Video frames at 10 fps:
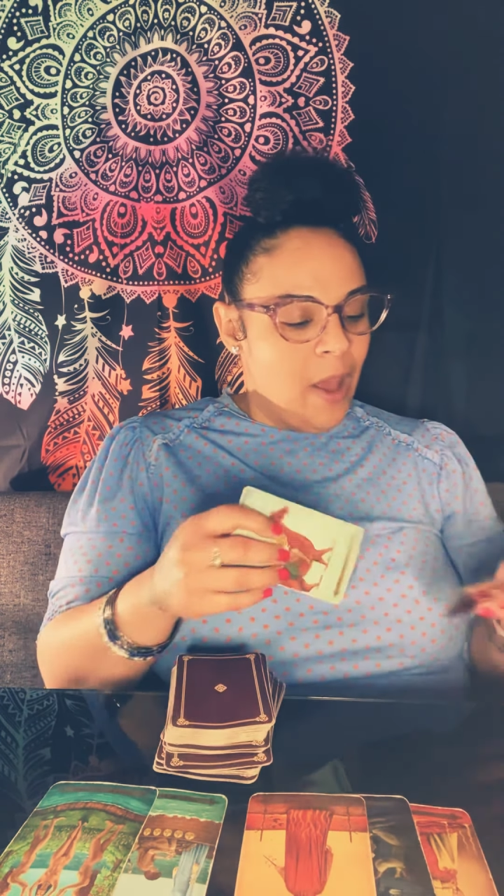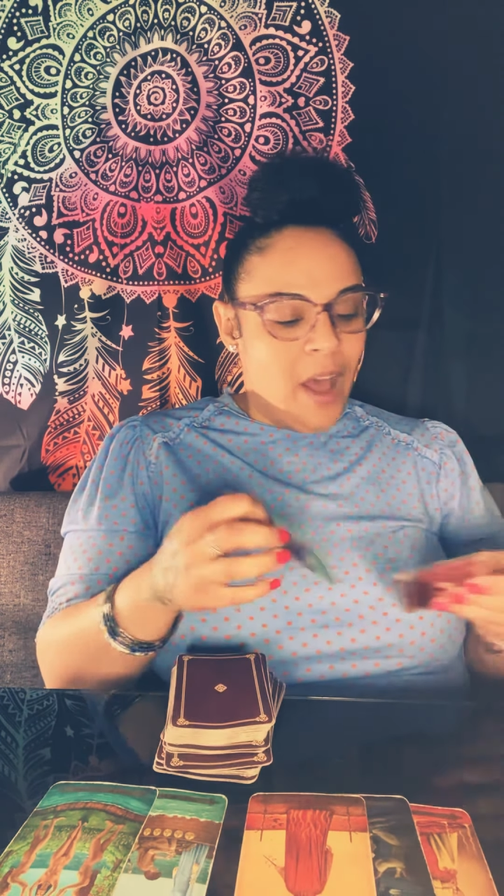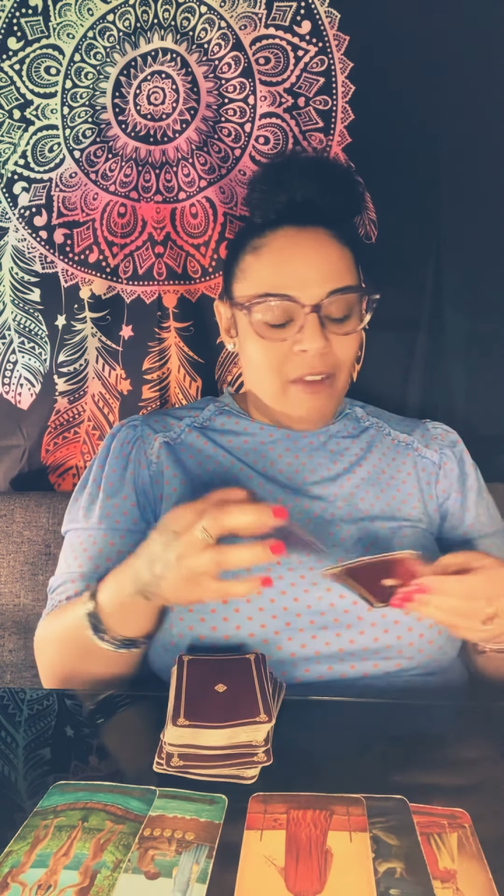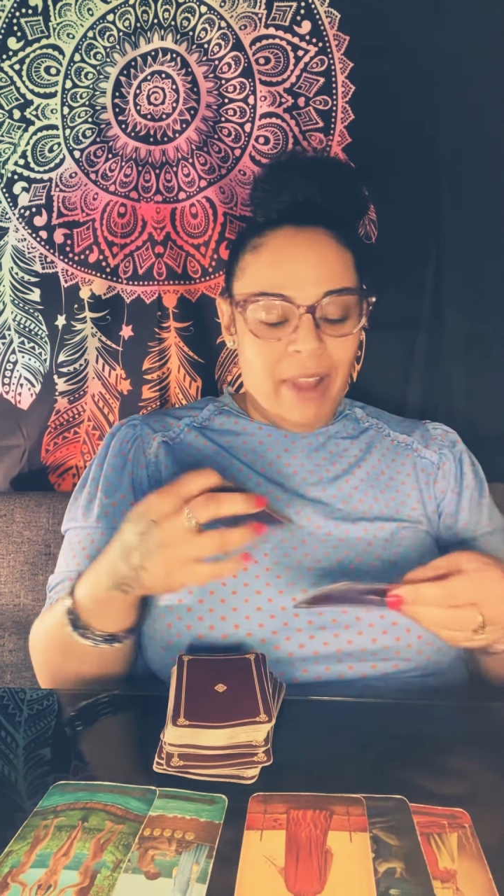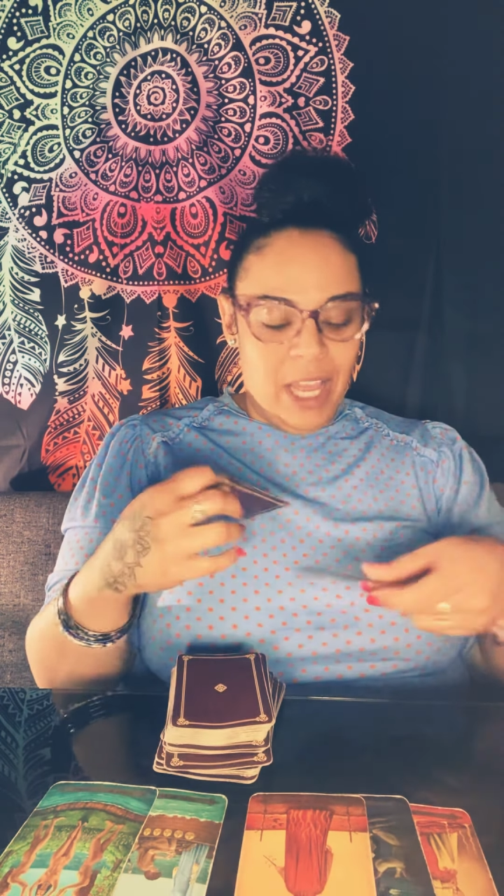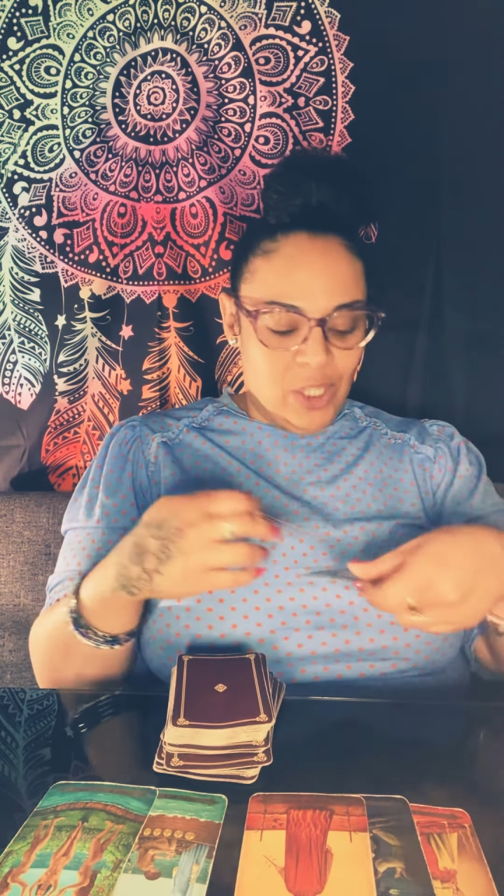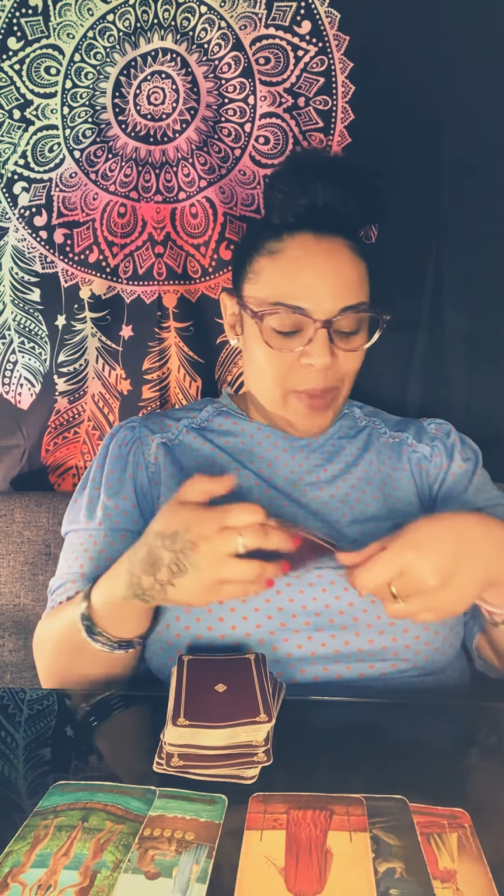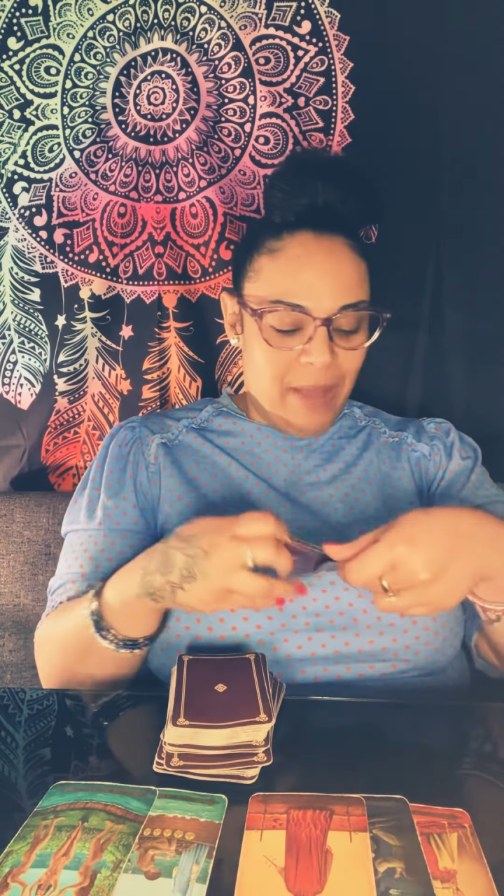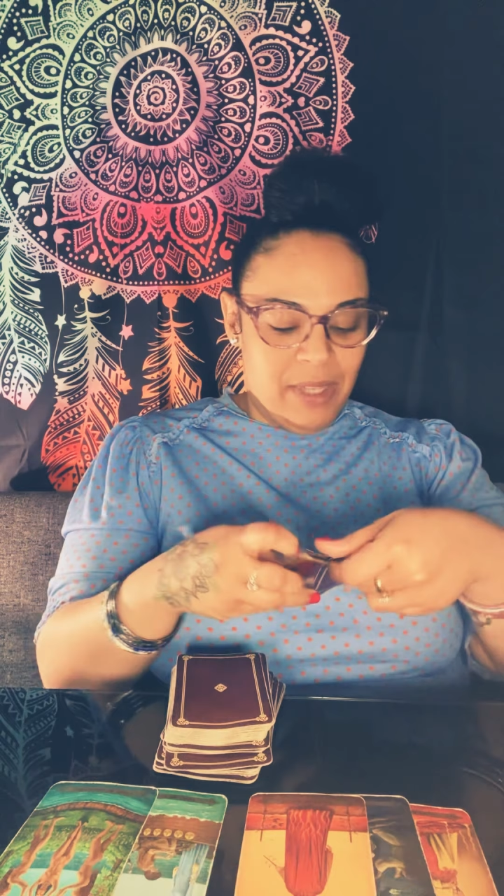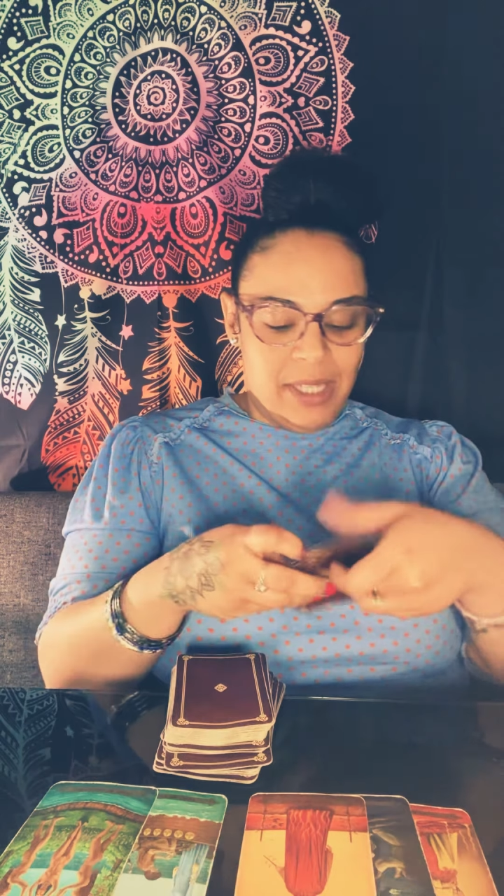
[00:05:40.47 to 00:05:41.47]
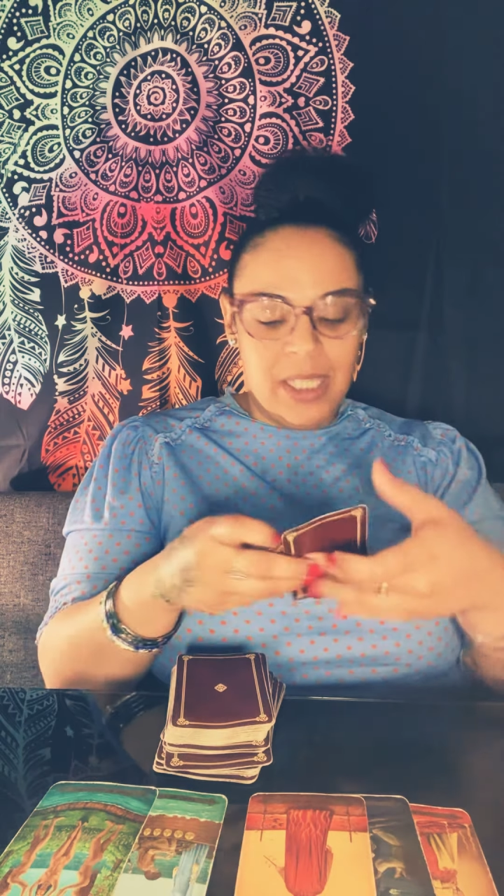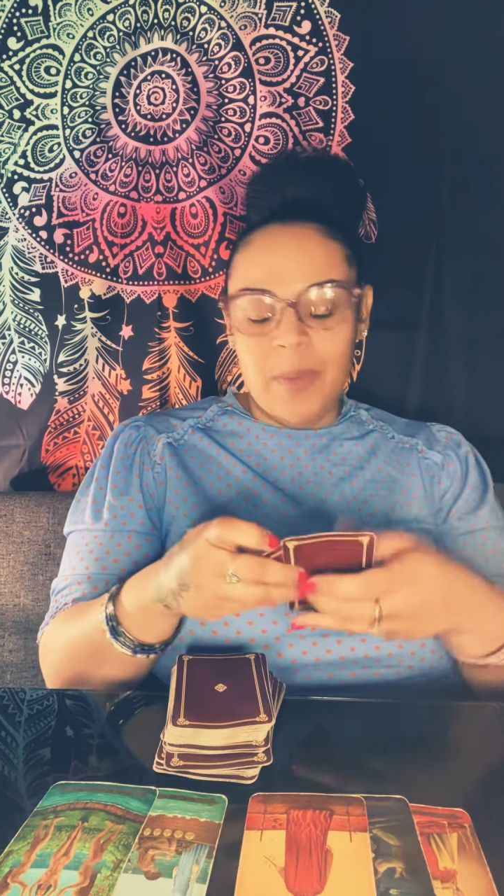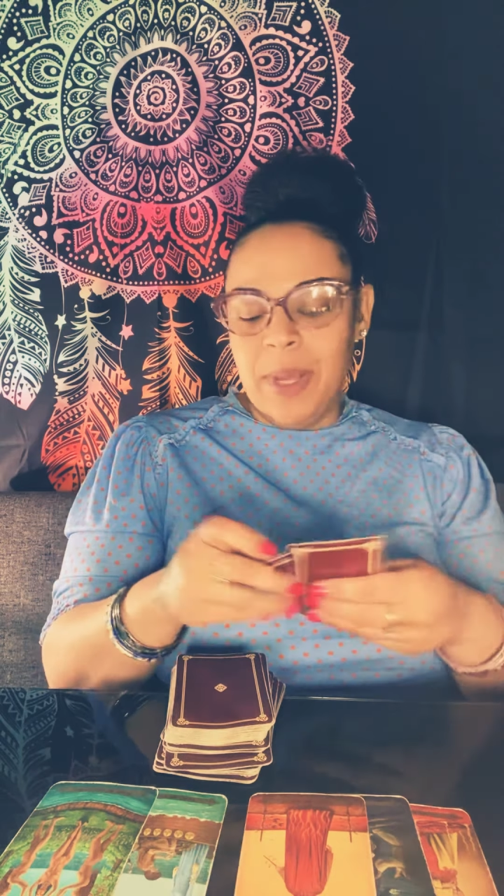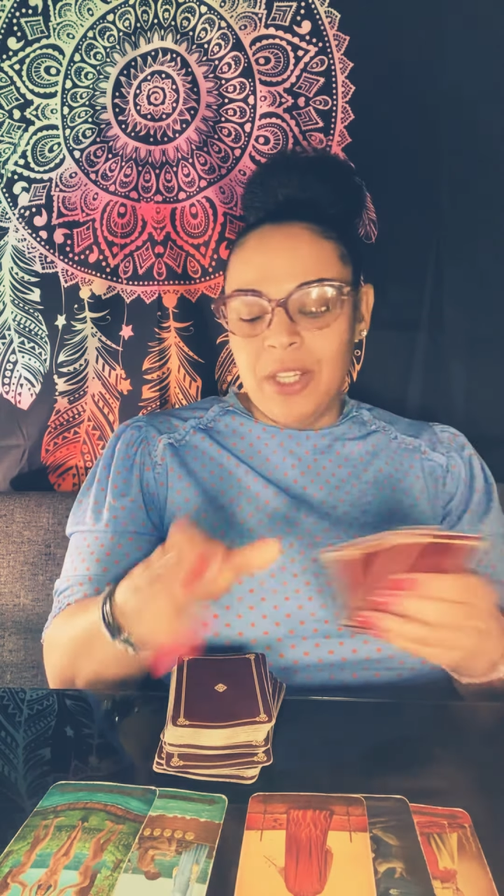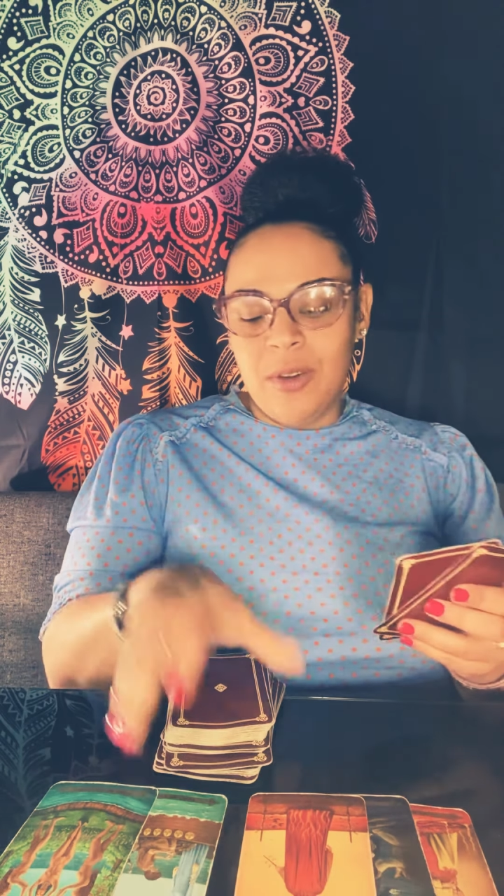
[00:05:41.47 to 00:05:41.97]
All right, so we have the Six of
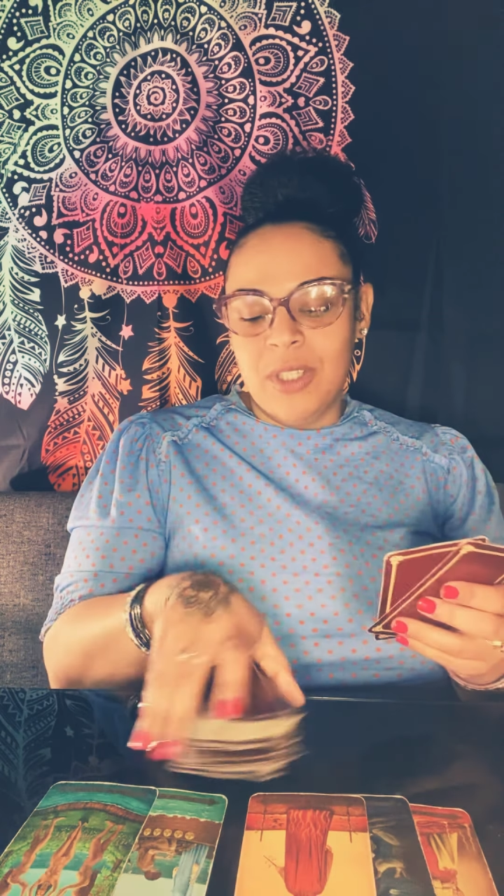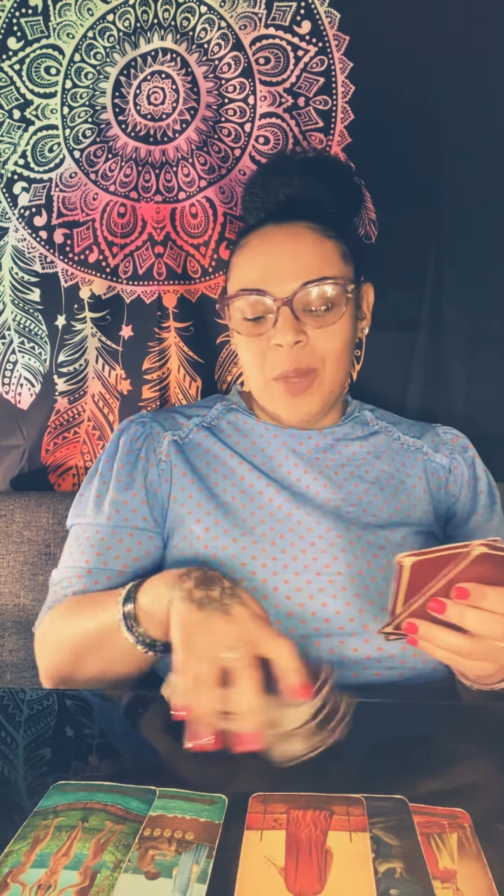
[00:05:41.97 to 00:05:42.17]
Pentacles